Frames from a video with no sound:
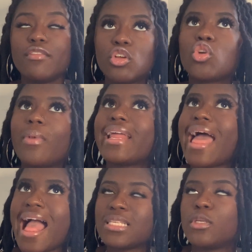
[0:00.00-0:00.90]
nobody
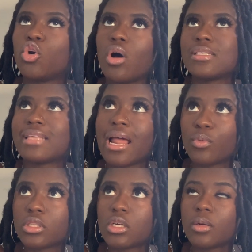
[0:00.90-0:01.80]
had asked me to go outside
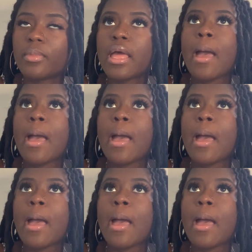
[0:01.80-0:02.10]
with them,